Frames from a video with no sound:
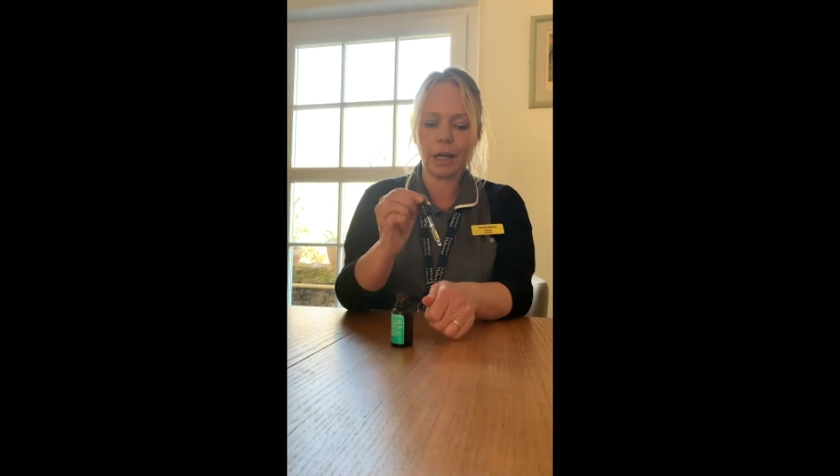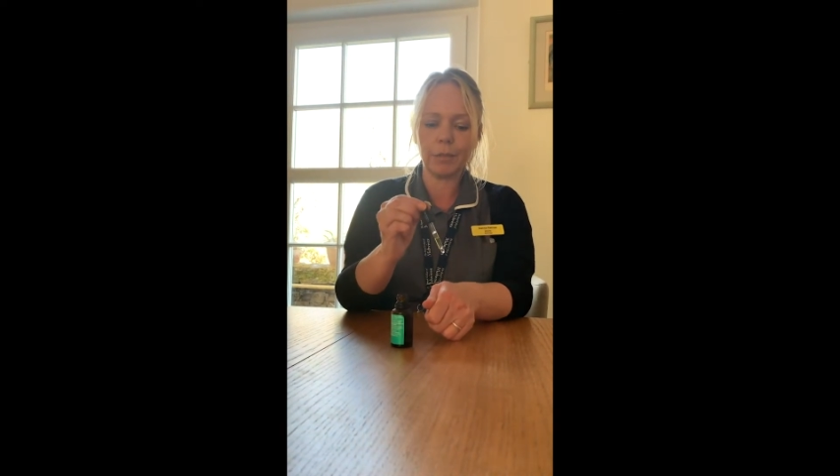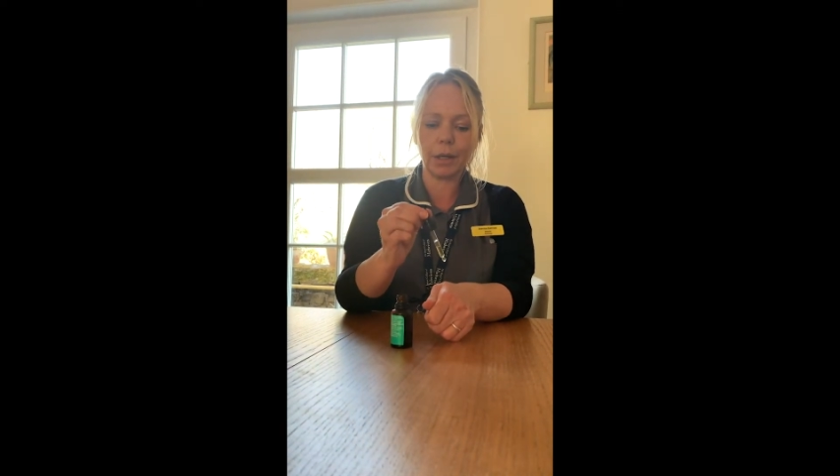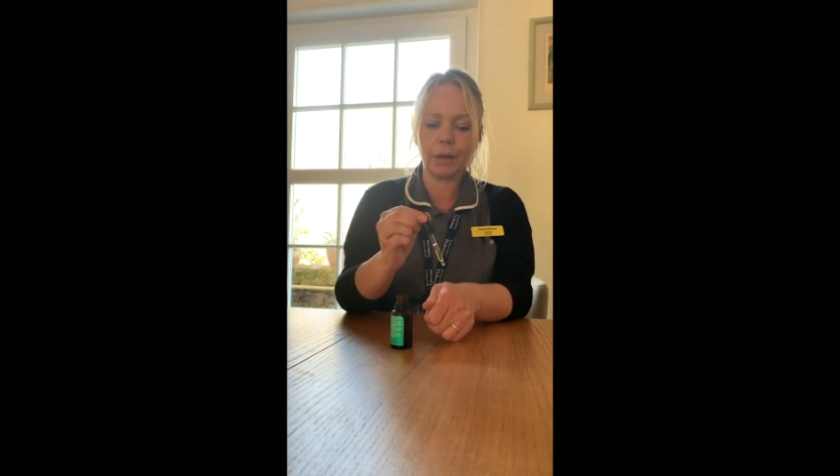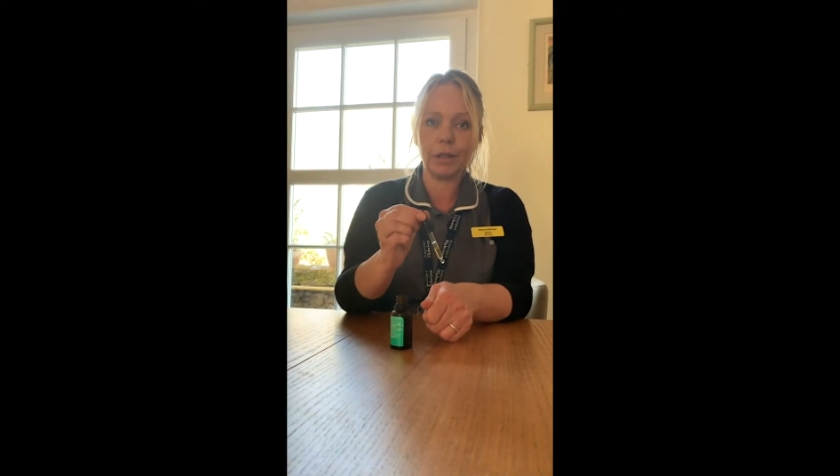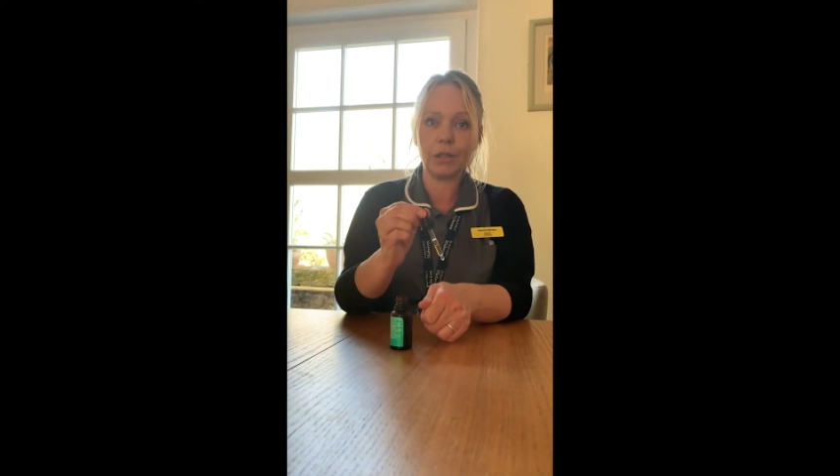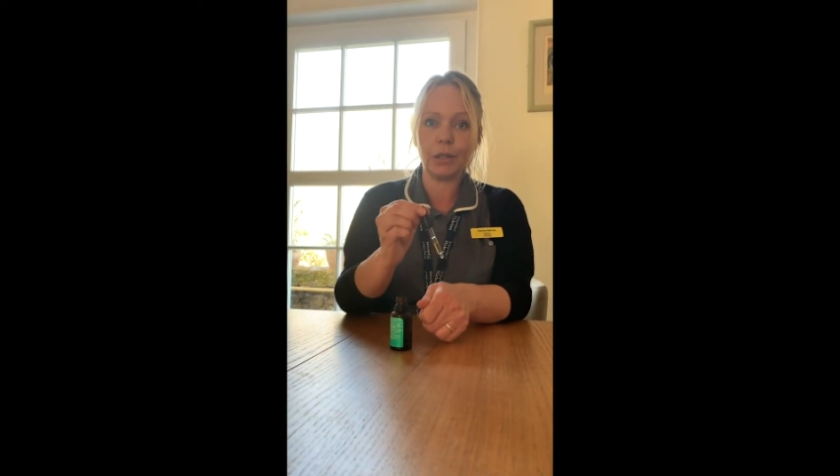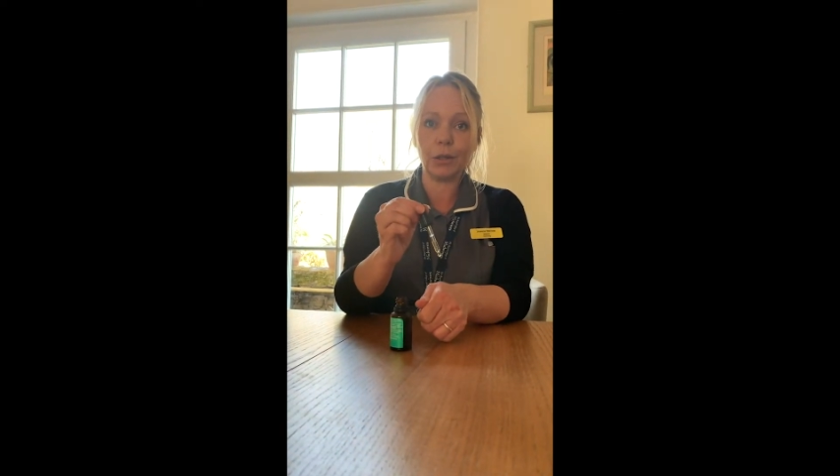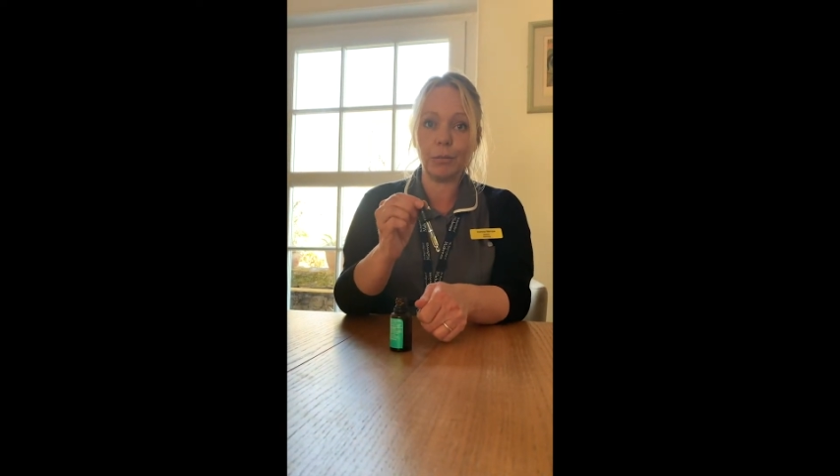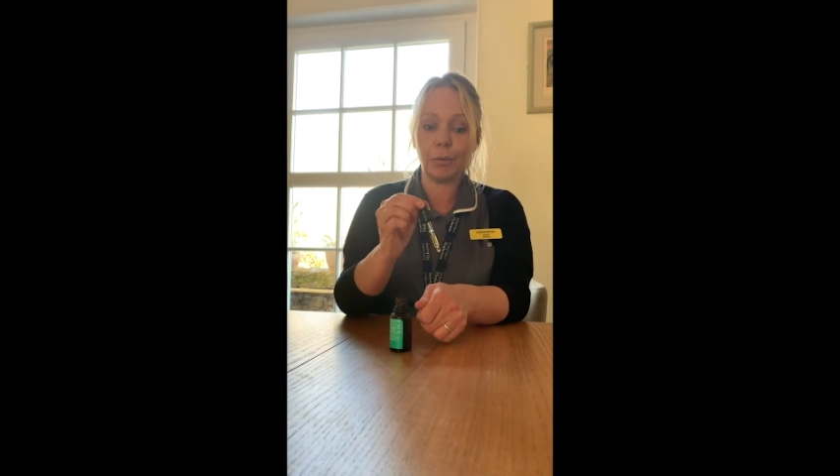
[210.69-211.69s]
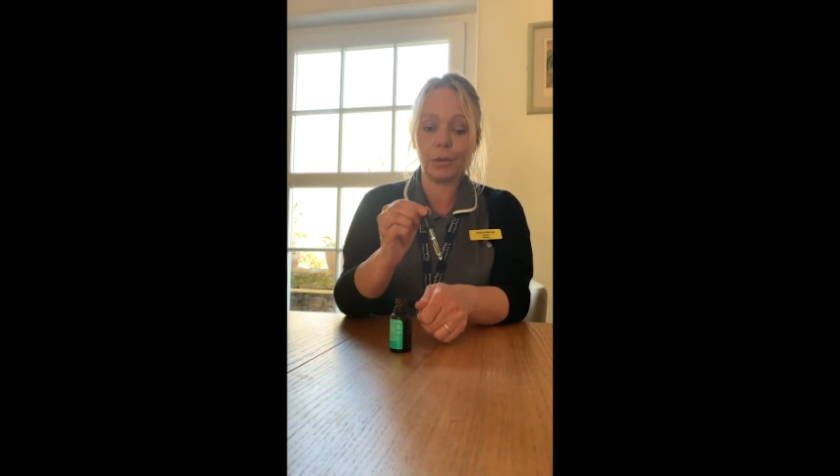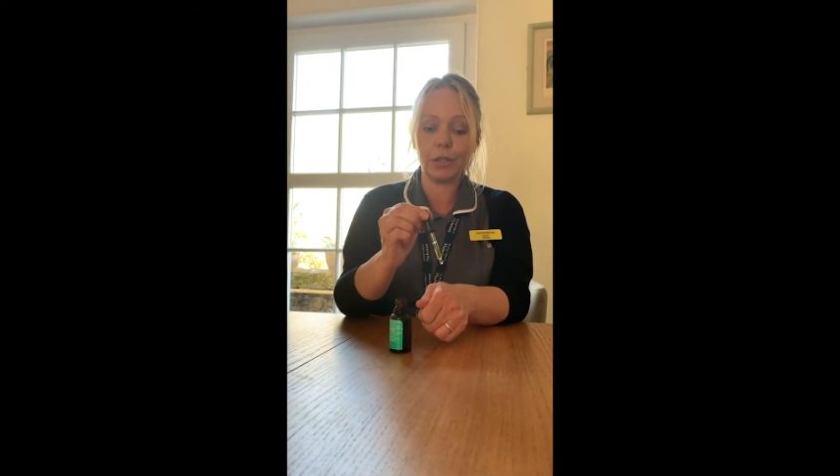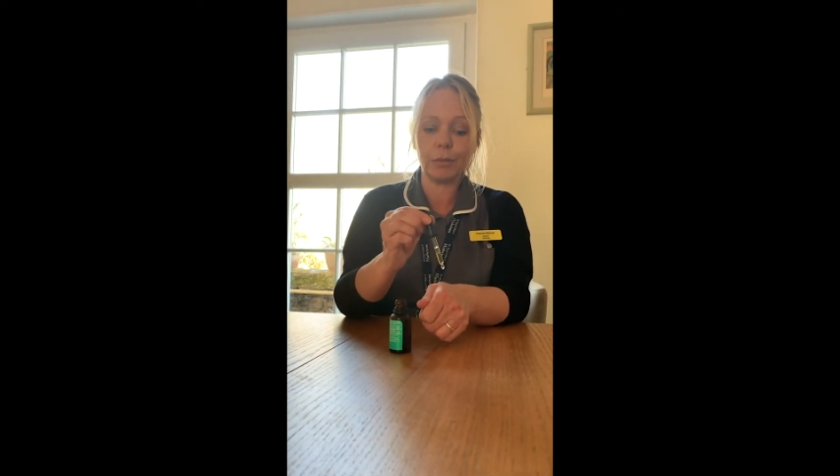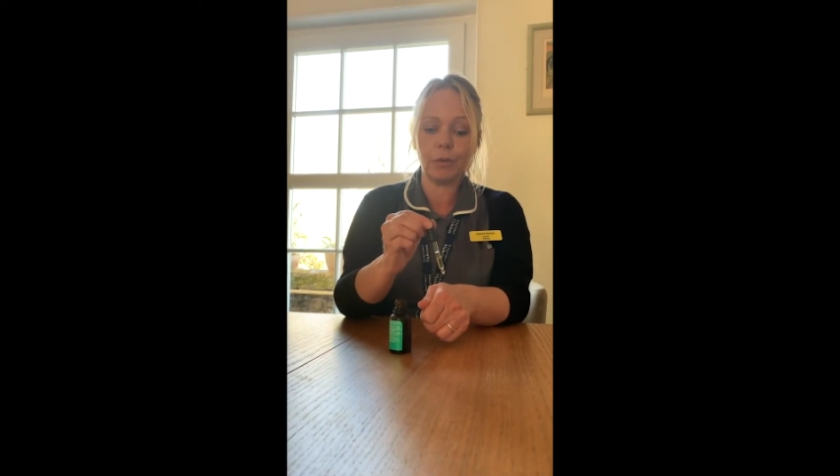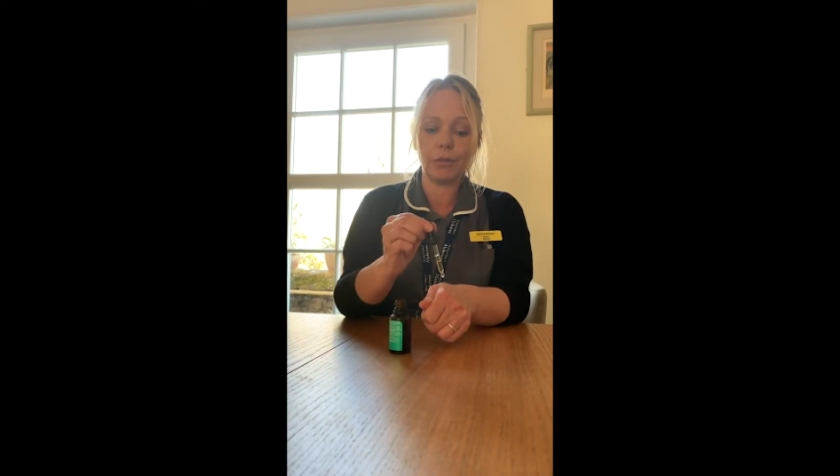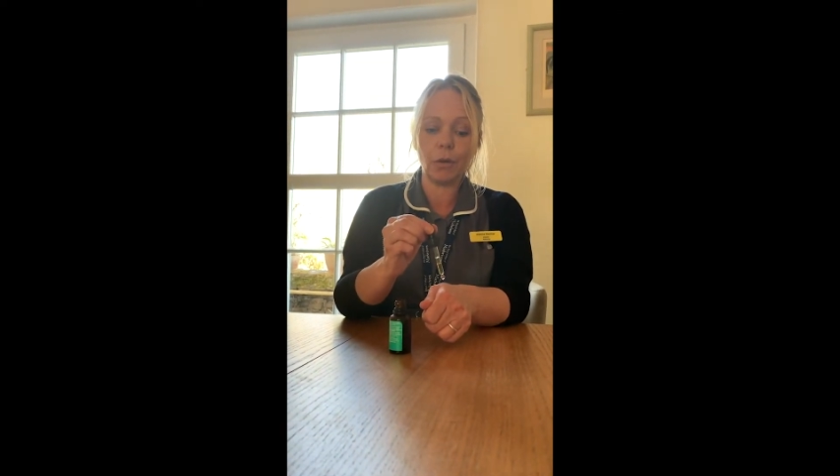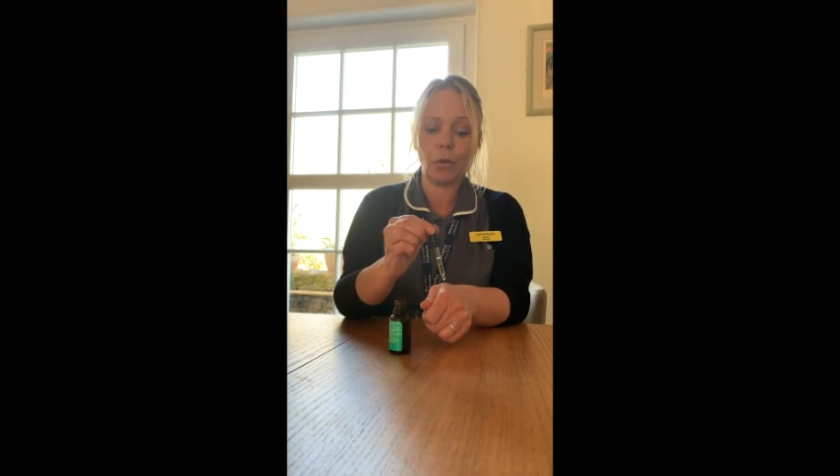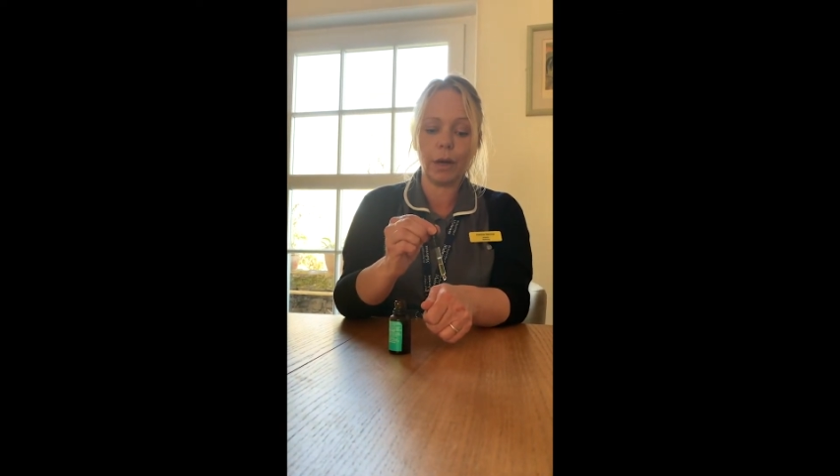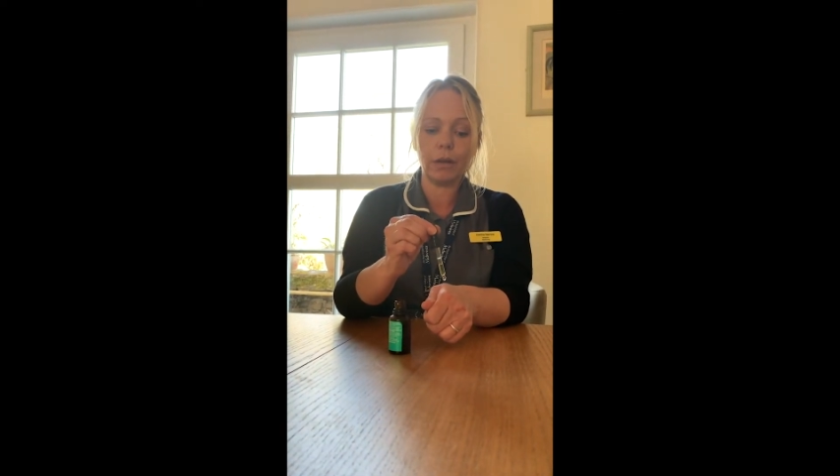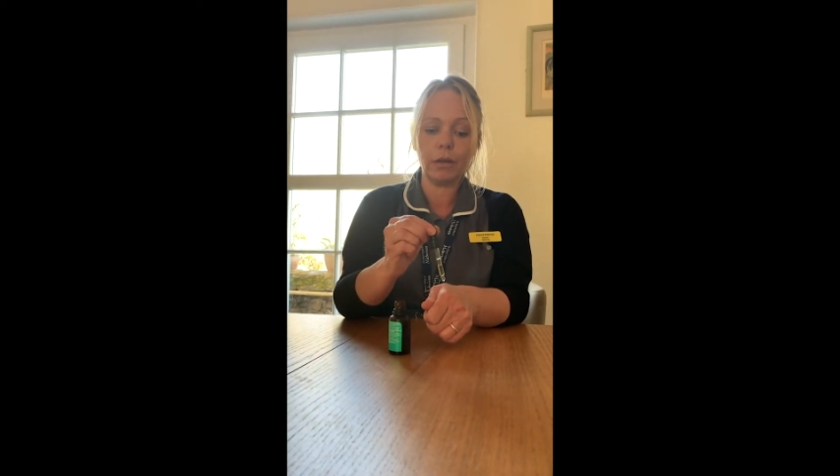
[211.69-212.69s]
I'm going to put some of the
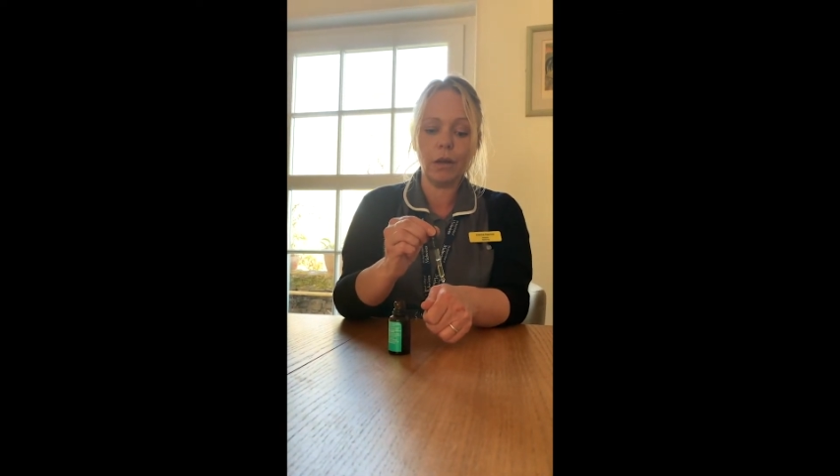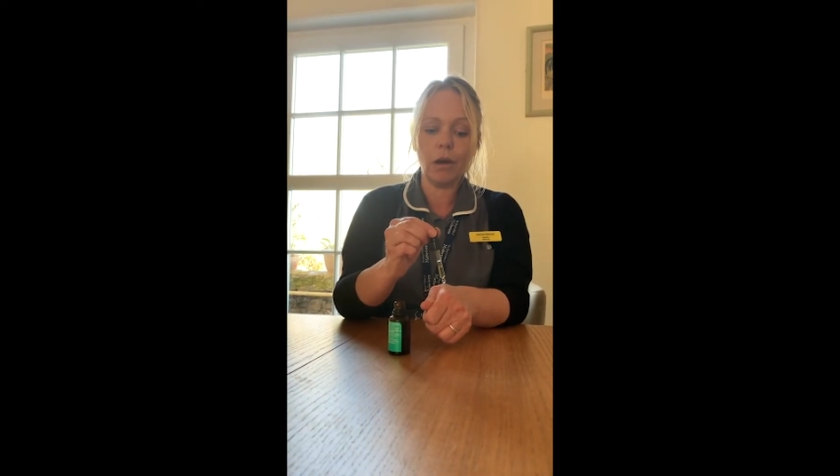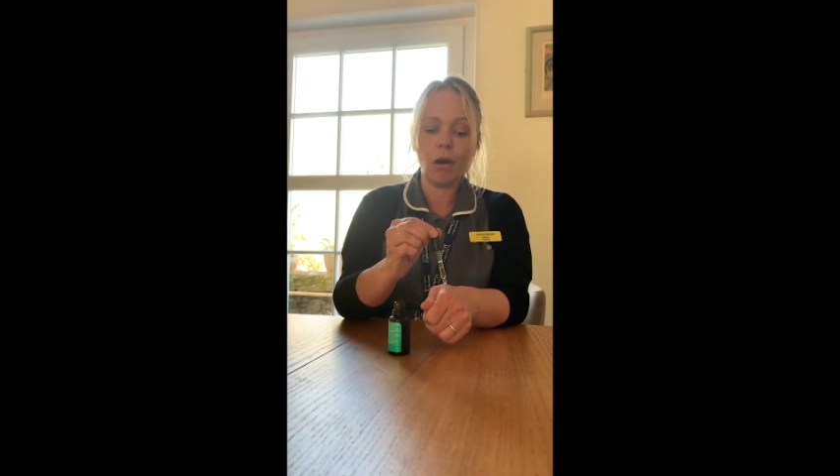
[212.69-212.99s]
oil